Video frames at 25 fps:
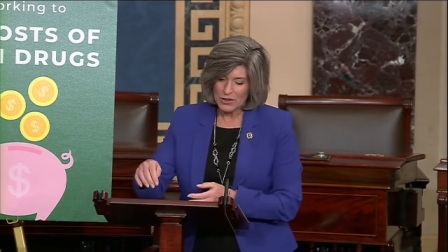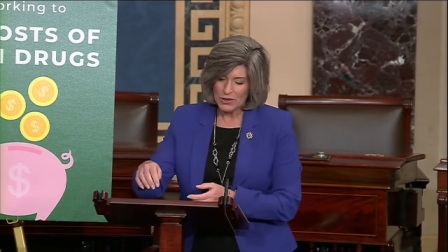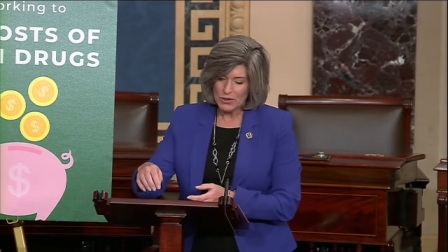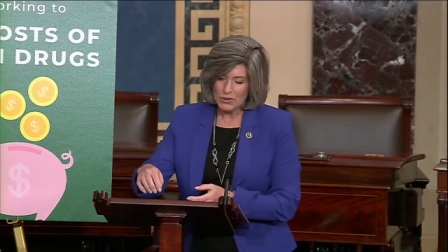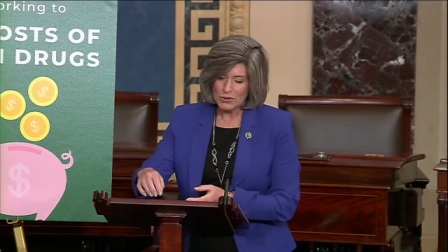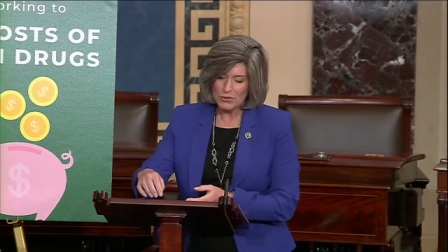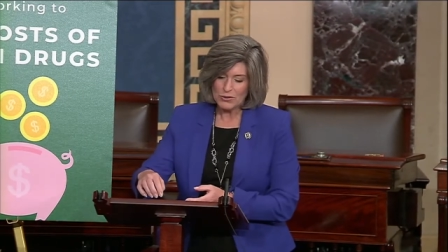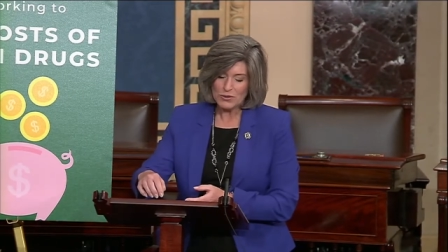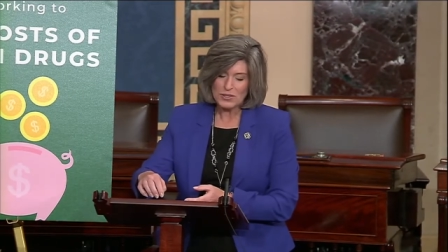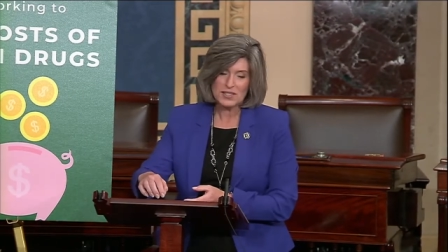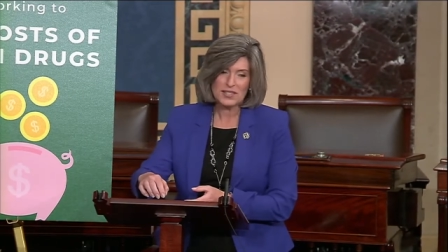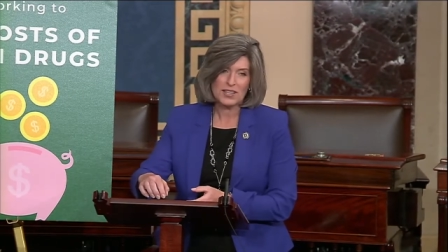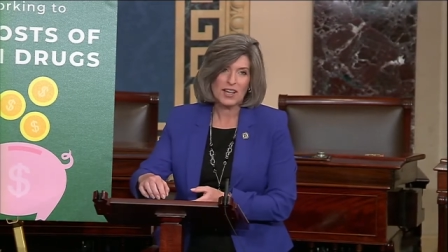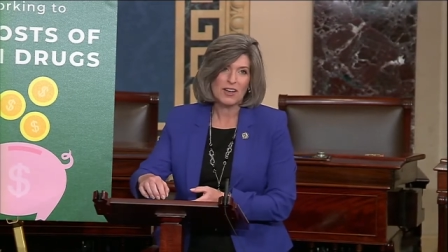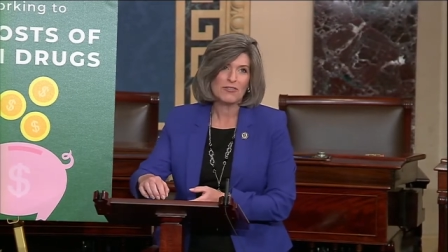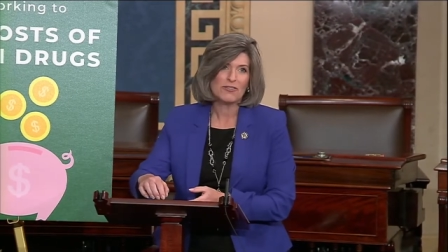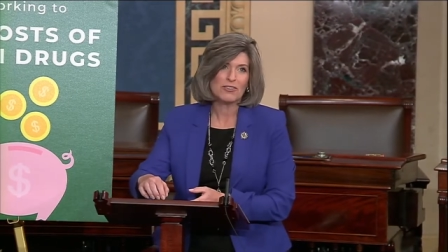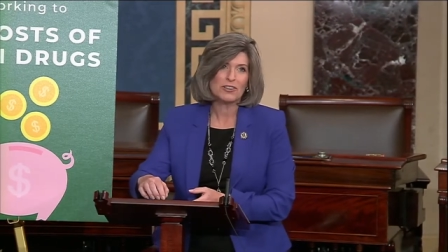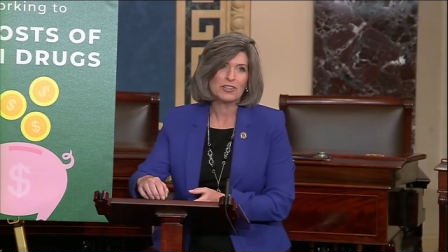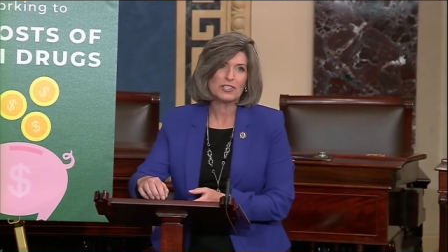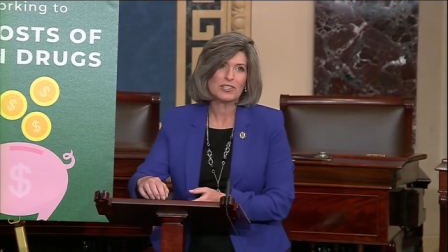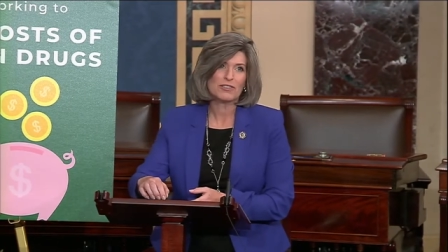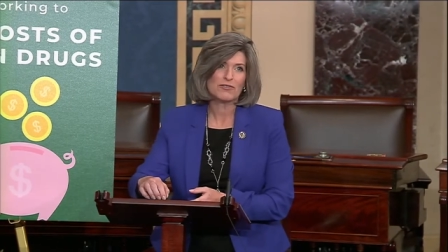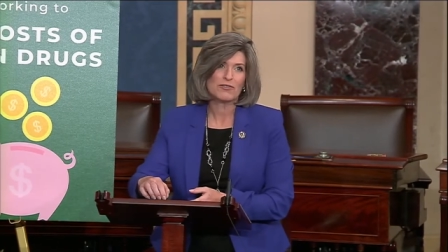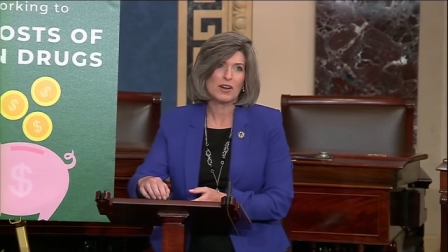who
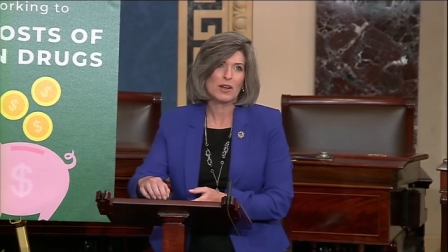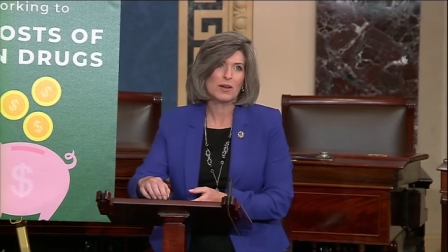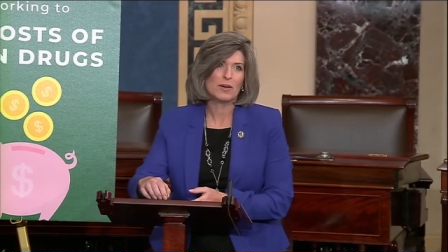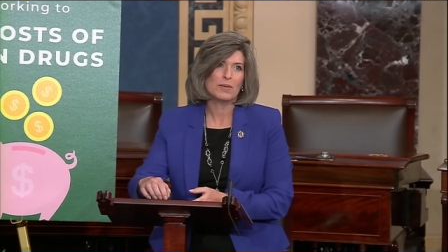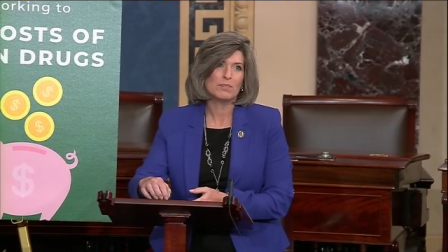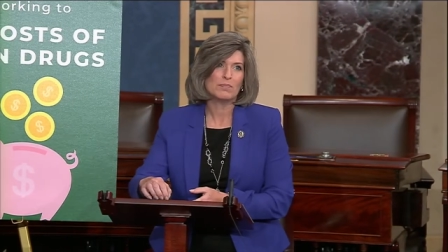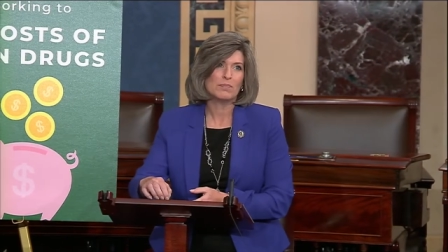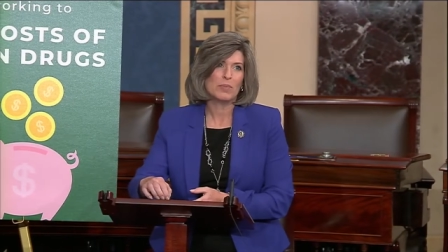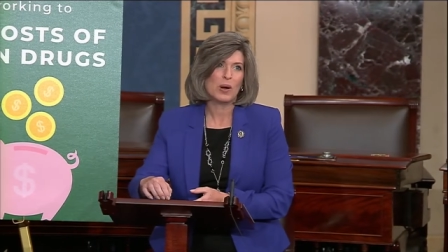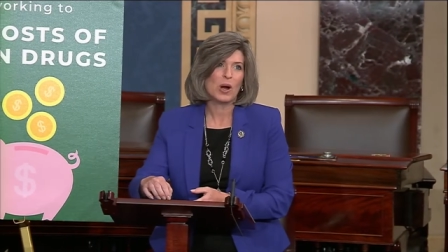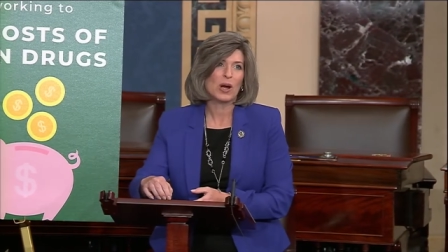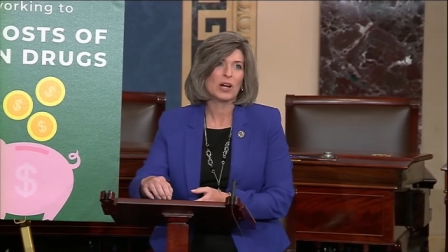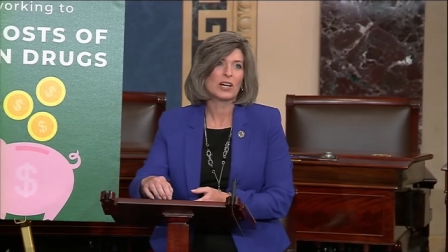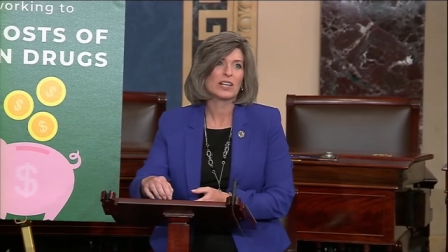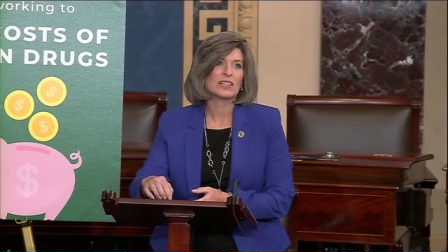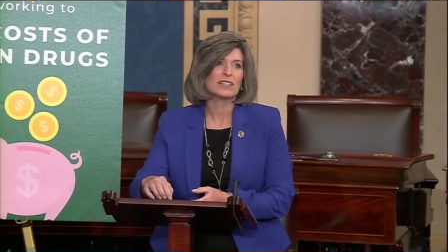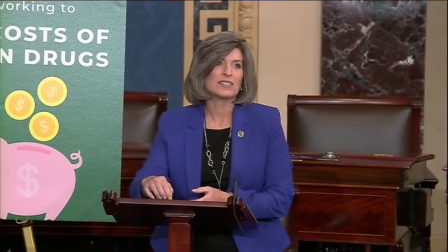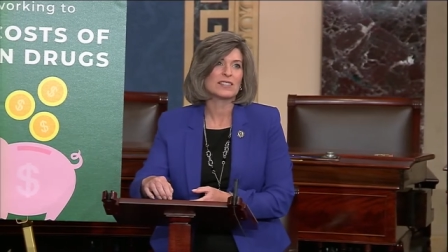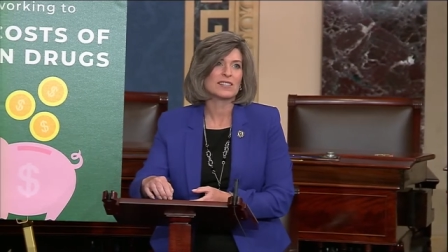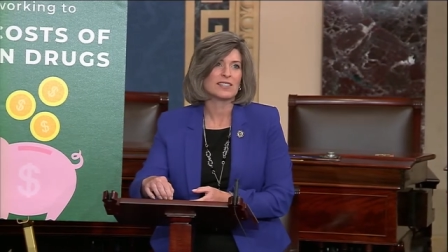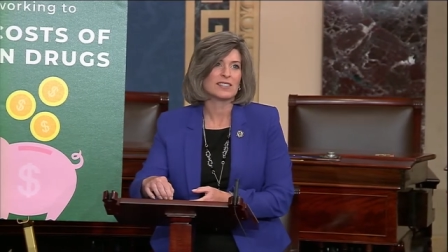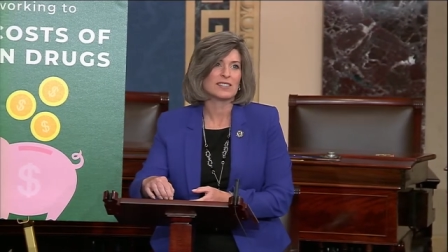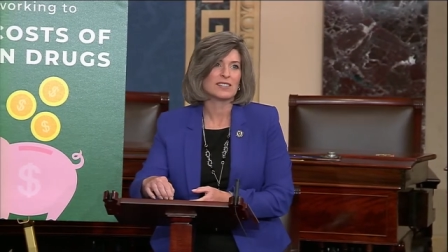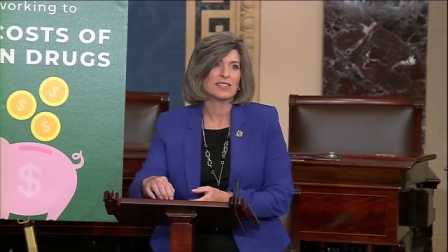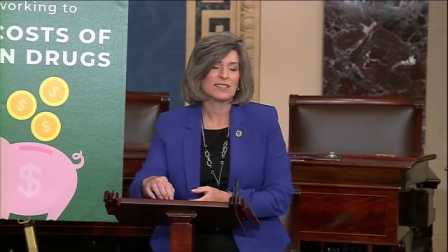suffers from
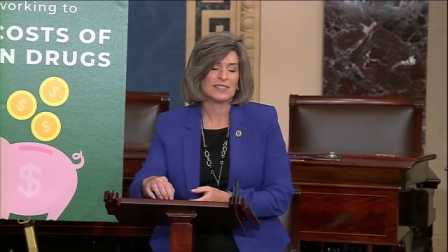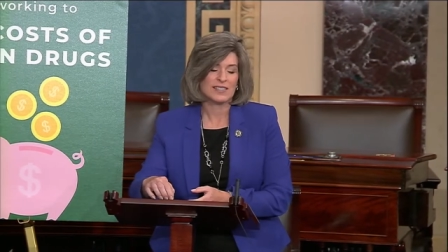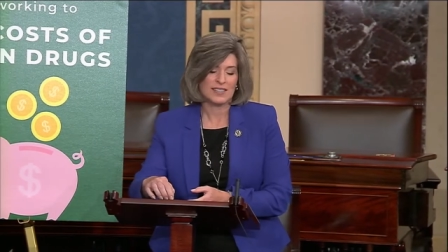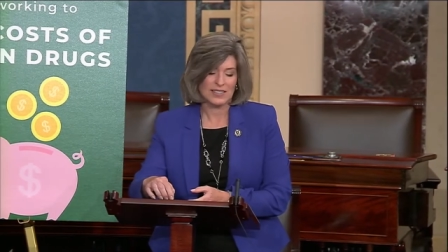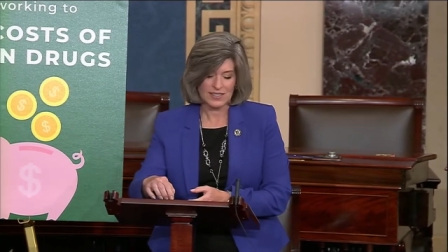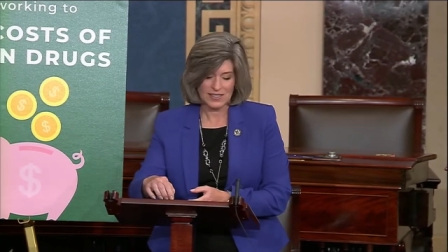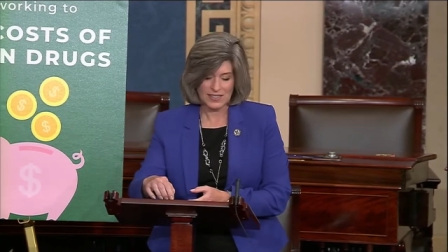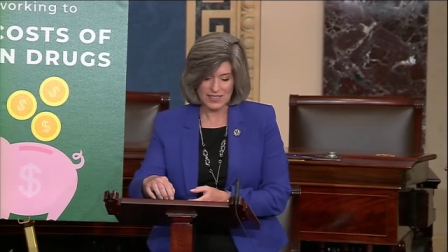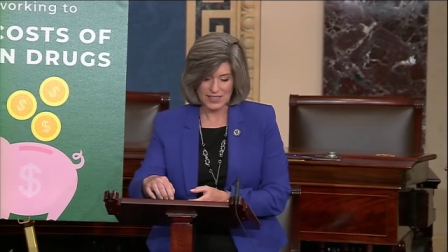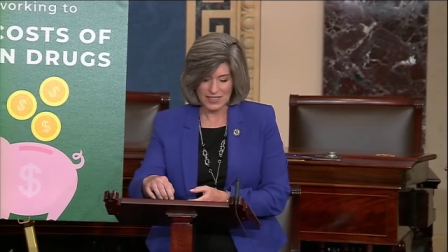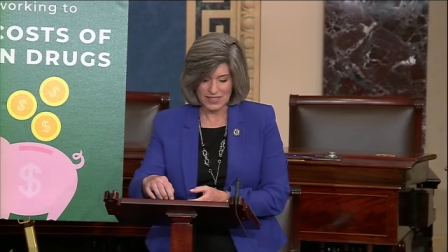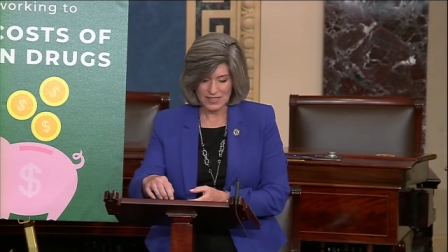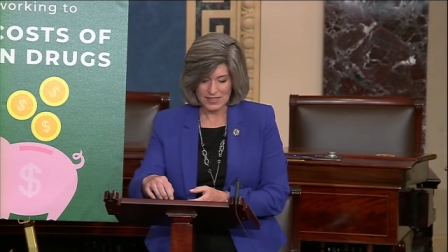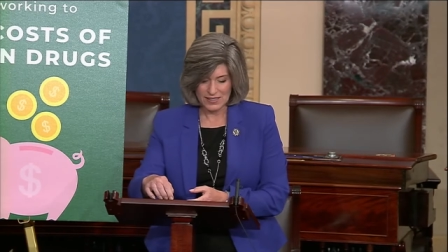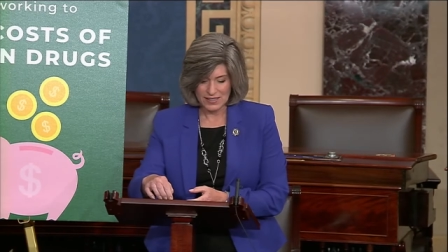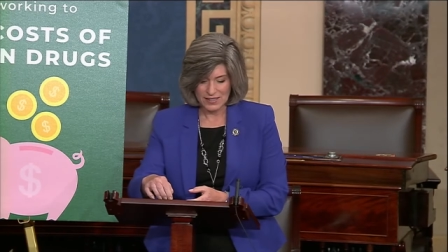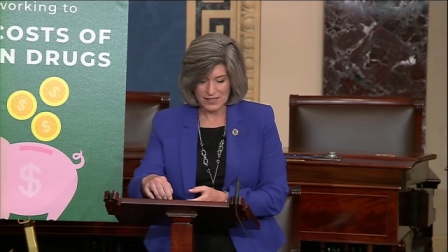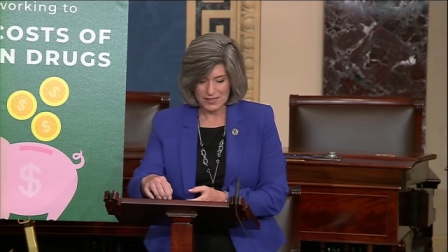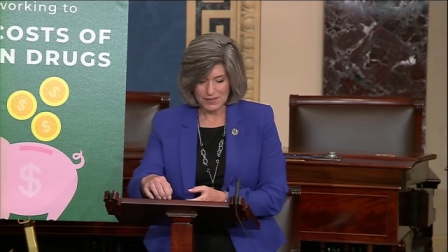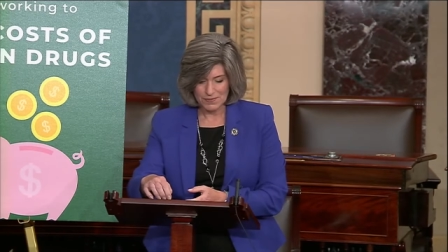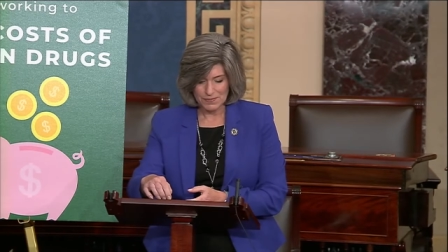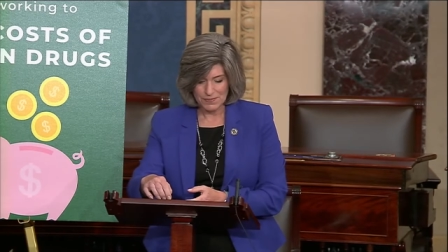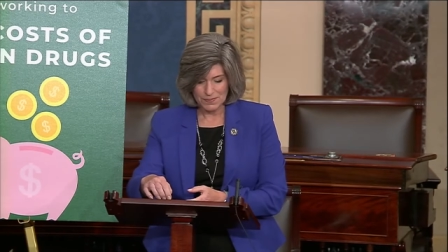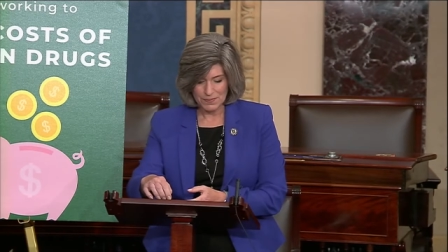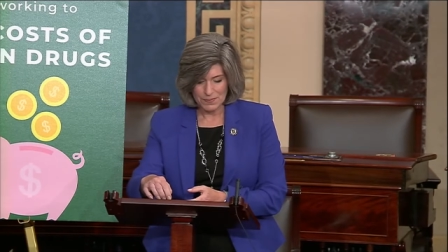Parkinson's disease.